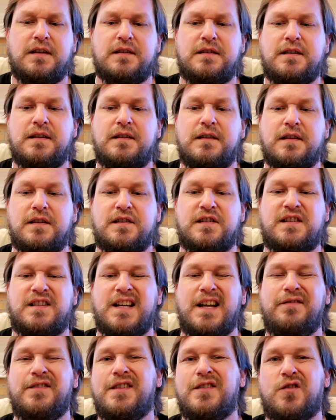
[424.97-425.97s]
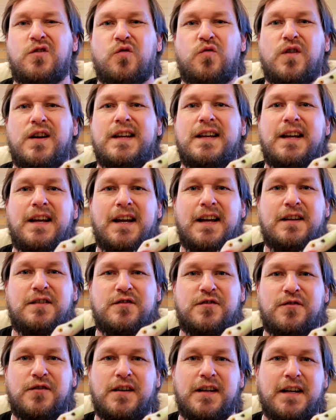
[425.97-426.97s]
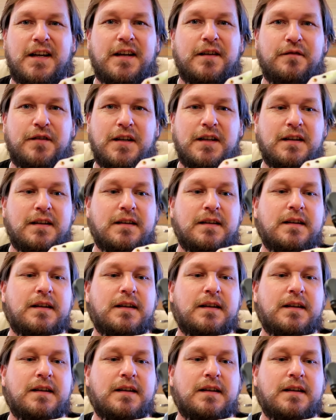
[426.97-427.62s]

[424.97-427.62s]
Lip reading: It's in the 7.3 extra heavy.